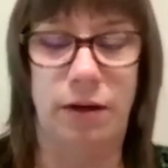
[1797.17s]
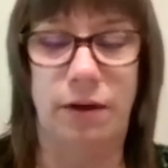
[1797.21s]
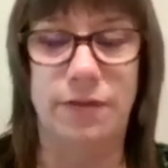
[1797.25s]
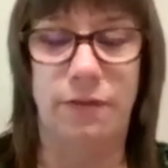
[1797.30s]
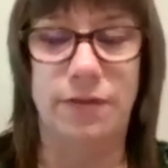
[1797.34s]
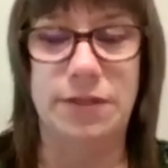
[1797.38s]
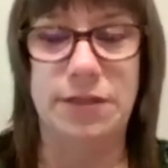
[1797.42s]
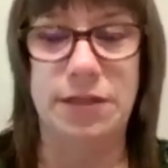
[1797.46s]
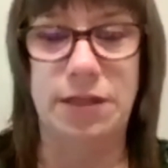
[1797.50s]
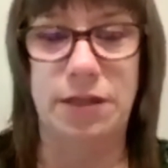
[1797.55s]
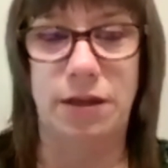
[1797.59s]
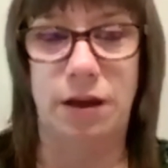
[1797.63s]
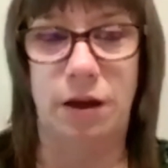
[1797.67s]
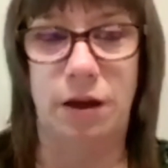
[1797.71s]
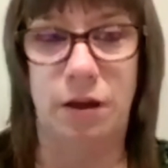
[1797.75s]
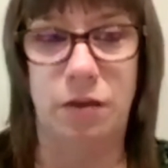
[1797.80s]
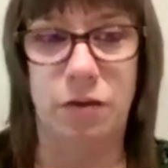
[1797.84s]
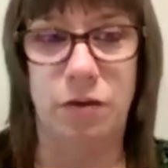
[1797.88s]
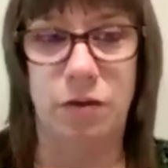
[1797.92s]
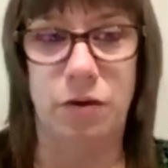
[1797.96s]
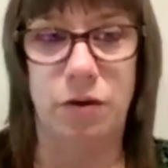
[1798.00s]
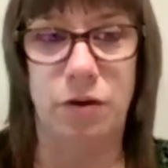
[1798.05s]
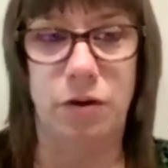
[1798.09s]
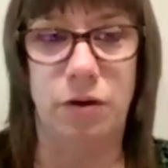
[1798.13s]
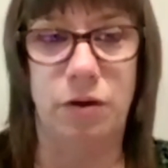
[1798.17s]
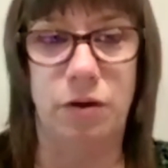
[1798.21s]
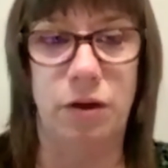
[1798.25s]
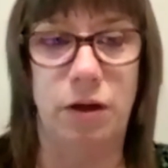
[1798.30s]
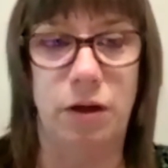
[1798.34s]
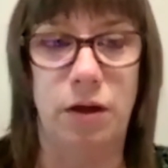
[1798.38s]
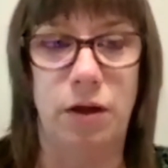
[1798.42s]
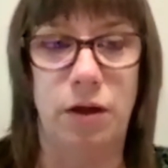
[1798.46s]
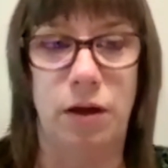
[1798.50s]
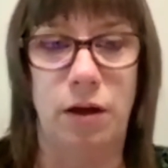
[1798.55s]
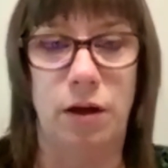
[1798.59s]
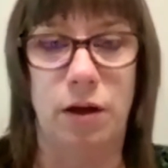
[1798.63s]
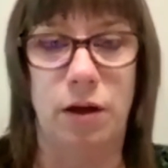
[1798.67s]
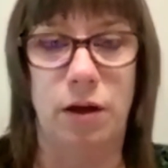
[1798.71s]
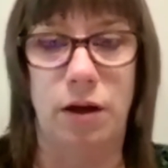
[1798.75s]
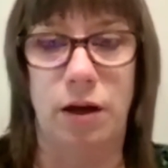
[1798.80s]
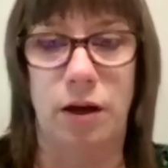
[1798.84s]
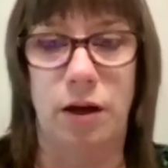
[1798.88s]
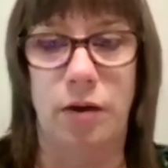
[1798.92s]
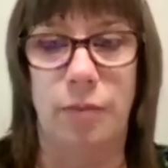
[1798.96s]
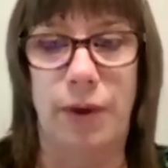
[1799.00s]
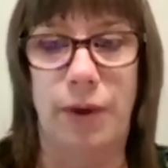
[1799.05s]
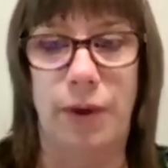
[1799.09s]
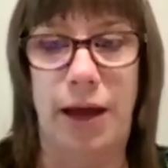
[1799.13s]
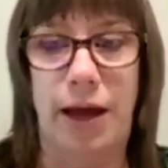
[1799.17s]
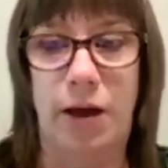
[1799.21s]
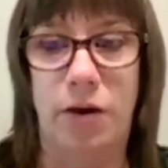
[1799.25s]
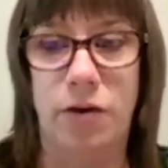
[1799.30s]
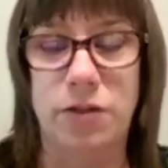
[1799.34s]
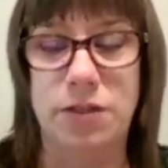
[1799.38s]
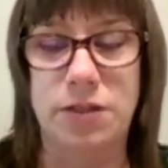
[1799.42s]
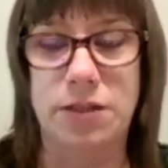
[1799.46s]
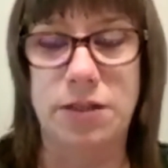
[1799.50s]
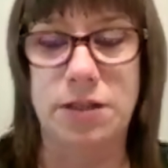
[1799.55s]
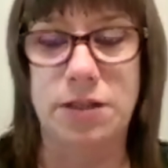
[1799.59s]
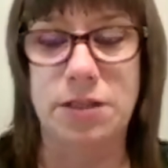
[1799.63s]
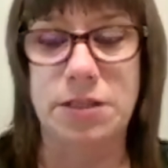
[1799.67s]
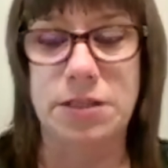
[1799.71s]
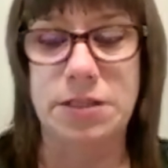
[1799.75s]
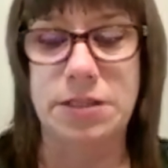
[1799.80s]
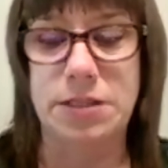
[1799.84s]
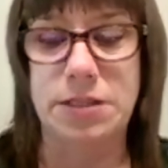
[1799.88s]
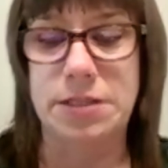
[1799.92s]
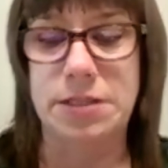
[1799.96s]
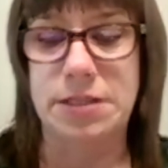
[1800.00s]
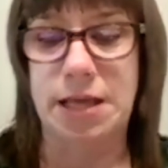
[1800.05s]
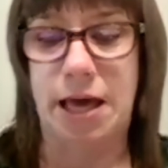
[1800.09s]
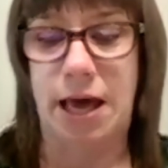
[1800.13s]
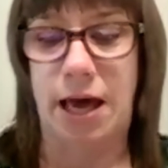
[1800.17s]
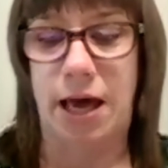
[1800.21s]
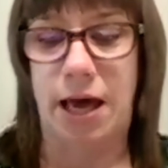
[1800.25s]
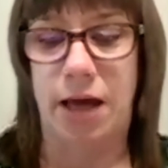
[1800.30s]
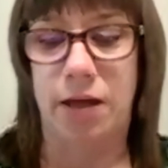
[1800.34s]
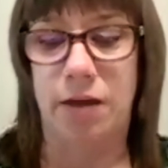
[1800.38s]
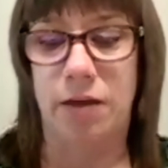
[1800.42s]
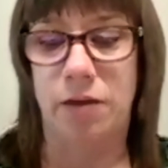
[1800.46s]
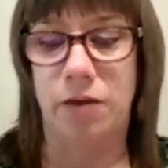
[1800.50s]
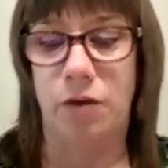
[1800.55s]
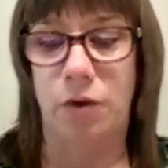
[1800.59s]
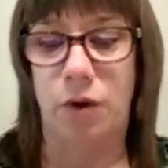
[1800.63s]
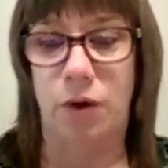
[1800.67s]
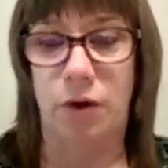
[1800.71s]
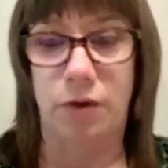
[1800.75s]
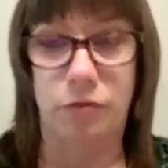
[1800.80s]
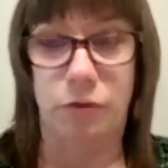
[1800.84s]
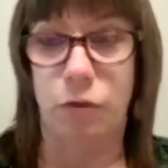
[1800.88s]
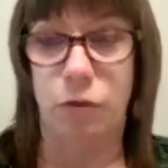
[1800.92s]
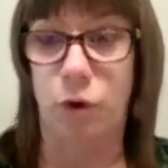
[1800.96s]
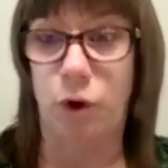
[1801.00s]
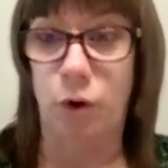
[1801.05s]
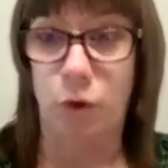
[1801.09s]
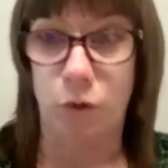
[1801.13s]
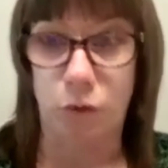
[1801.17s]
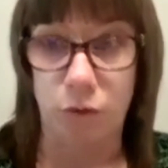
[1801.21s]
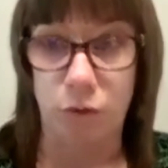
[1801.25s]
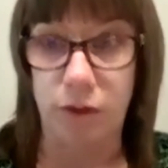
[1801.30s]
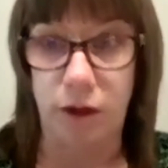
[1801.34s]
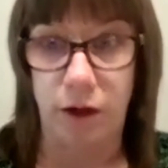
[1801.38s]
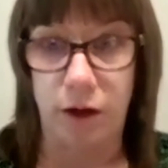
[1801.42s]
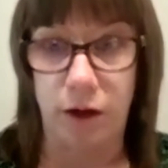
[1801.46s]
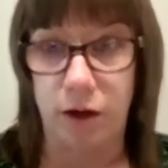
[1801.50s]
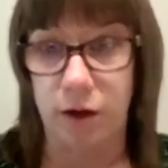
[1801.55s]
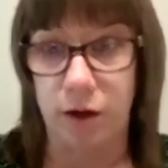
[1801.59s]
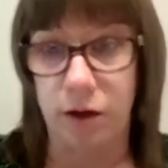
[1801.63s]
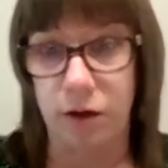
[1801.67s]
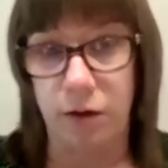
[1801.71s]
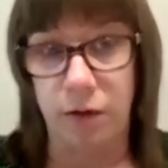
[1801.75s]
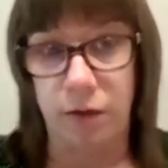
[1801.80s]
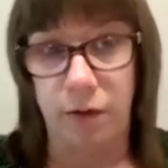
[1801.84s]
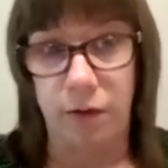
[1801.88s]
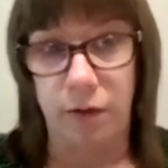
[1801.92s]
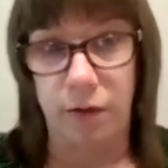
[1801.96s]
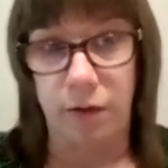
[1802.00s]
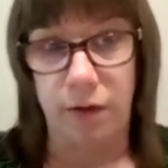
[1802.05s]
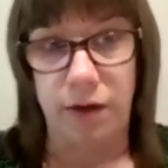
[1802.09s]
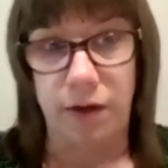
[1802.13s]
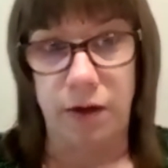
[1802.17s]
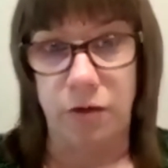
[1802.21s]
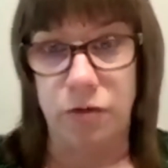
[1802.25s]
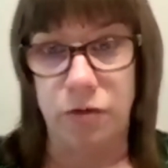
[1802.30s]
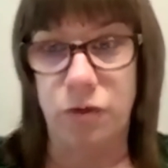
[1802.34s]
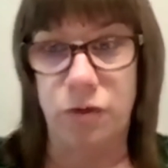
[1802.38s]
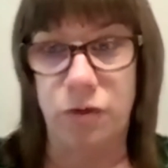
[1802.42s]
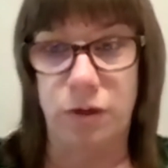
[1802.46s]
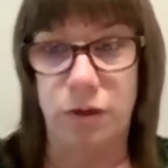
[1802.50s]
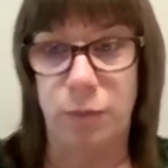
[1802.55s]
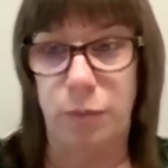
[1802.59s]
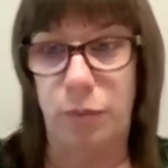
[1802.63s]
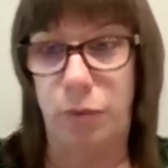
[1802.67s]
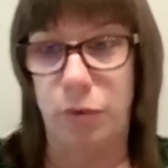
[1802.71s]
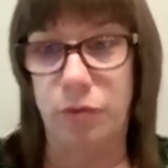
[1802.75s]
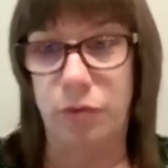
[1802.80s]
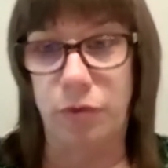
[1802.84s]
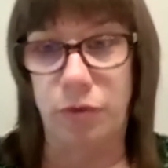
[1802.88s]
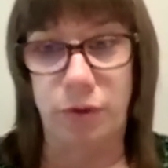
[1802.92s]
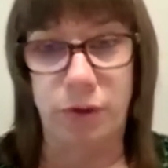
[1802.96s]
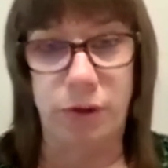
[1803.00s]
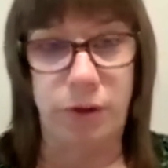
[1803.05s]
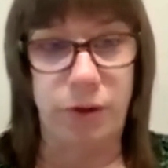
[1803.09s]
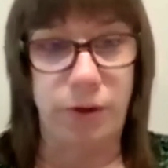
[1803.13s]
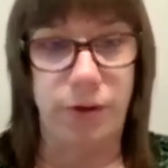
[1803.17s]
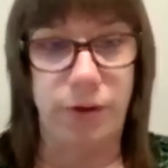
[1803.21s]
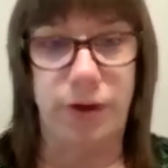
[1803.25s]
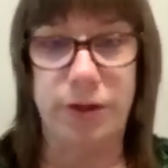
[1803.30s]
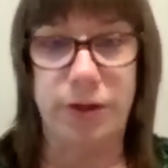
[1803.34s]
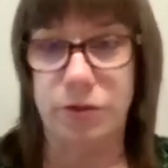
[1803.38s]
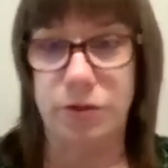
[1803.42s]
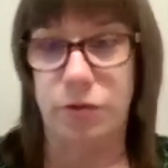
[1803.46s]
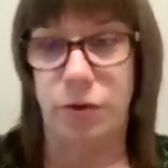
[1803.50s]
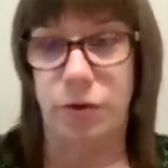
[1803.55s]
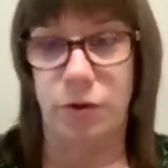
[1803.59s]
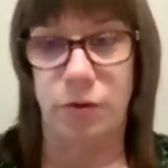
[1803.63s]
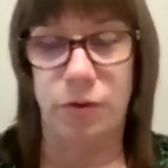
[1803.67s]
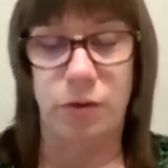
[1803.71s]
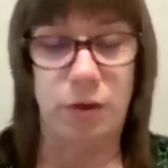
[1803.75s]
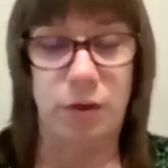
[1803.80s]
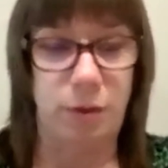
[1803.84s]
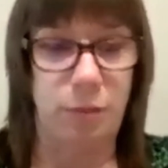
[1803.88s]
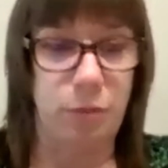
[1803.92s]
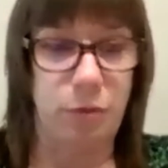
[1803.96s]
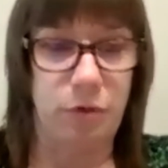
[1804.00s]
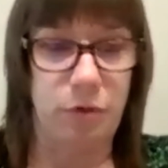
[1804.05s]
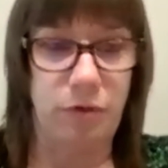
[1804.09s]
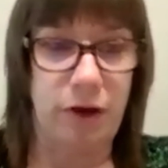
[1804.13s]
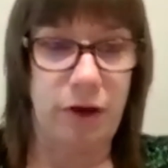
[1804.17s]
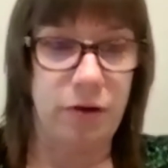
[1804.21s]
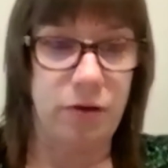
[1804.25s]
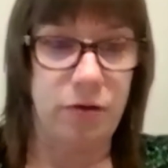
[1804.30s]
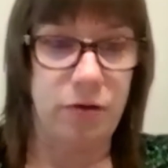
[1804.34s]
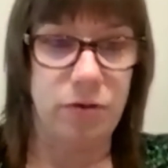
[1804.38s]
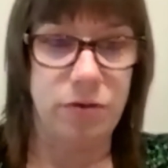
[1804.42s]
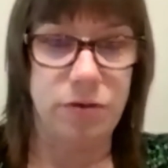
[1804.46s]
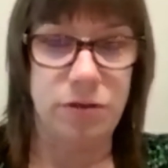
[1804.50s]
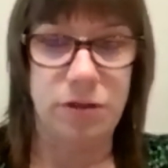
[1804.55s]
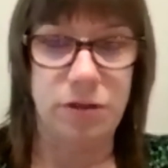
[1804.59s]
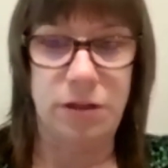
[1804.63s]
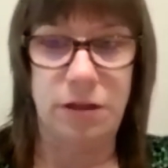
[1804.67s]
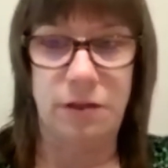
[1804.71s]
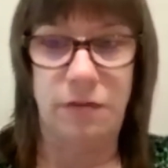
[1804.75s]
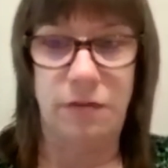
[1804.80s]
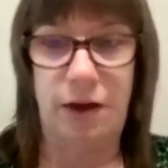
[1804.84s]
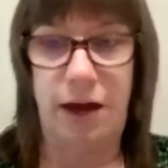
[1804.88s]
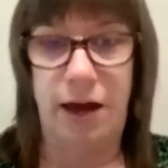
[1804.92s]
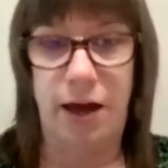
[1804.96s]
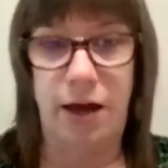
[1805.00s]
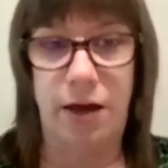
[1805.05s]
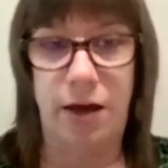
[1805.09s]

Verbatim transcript: I've seen other houses that have grown their, certainly portfolio has grown the number of editors that they've